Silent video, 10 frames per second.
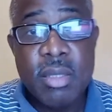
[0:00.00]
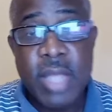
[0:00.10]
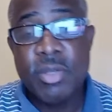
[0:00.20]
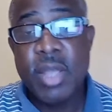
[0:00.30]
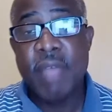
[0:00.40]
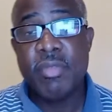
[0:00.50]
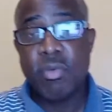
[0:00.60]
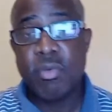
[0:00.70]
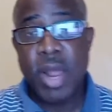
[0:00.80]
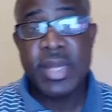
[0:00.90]
you have the
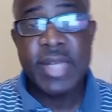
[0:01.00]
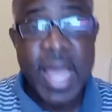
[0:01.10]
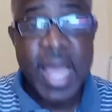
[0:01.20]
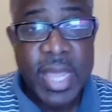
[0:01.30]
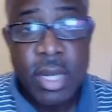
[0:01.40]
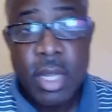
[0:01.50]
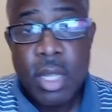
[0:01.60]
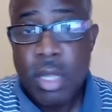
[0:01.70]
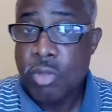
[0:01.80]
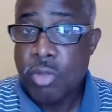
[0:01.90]
right diet.
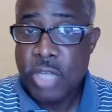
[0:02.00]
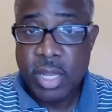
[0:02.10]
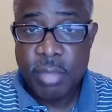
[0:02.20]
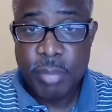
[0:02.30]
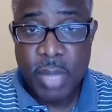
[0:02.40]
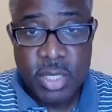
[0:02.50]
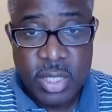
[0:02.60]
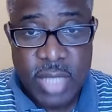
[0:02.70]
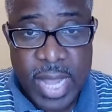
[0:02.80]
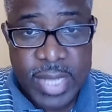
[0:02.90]
You check
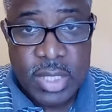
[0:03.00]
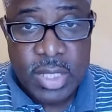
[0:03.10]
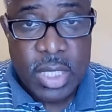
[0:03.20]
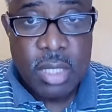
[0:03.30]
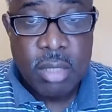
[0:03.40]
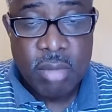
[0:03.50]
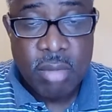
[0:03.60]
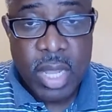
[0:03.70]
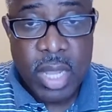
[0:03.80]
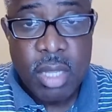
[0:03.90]
patient ID,
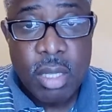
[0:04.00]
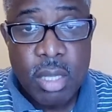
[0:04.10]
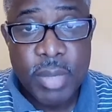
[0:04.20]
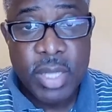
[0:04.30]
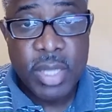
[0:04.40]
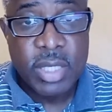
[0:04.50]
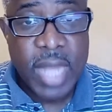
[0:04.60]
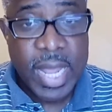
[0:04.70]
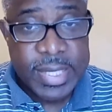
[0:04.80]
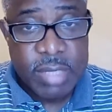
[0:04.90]
right? Patient
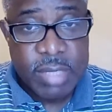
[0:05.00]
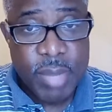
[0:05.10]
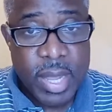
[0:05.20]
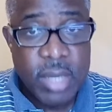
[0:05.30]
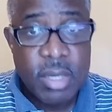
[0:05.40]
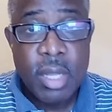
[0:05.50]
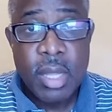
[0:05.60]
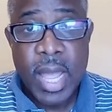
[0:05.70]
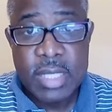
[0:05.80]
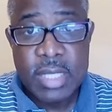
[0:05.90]
ID band,
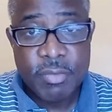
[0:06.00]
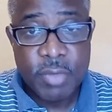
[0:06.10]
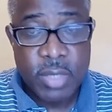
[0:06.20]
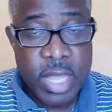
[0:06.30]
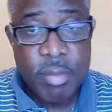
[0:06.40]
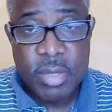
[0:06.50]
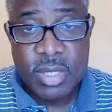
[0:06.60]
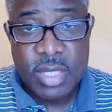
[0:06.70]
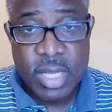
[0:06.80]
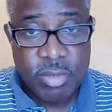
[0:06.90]
ask for name,
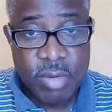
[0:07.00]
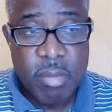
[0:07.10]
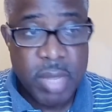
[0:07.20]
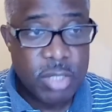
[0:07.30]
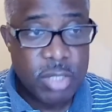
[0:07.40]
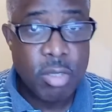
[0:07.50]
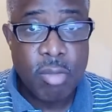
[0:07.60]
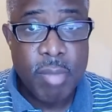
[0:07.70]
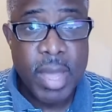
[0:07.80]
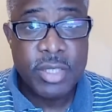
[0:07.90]
etc., and make sure you
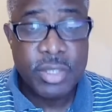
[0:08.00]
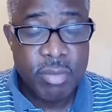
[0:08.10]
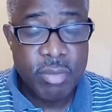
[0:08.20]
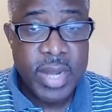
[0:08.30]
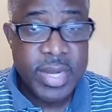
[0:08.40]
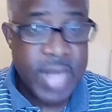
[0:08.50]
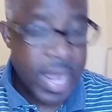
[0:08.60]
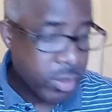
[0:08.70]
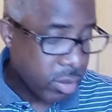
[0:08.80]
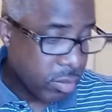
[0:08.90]
match the right
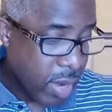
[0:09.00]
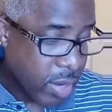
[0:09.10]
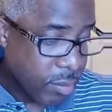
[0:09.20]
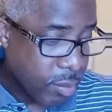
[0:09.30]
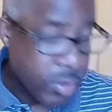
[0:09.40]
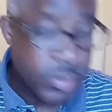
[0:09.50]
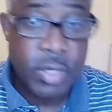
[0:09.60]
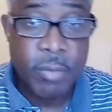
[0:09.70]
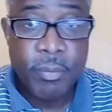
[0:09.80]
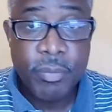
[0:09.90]
diet to the right person.
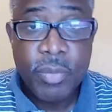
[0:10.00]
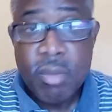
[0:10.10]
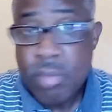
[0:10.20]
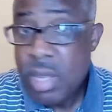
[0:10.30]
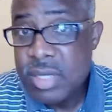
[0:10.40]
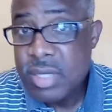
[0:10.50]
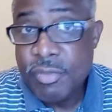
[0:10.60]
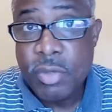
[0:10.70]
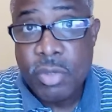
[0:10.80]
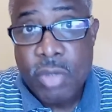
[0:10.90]
Because
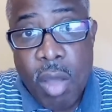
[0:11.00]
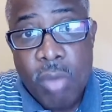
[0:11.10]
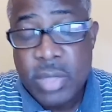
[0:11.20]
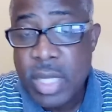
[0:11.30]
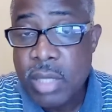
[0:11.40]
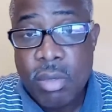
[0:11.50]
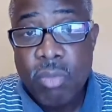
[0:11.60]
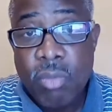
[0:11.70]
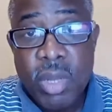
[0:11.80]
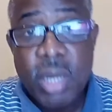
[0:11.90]
if you don't, then you
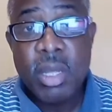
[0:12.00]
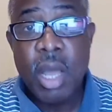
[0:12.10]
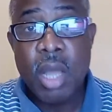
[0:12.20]
really are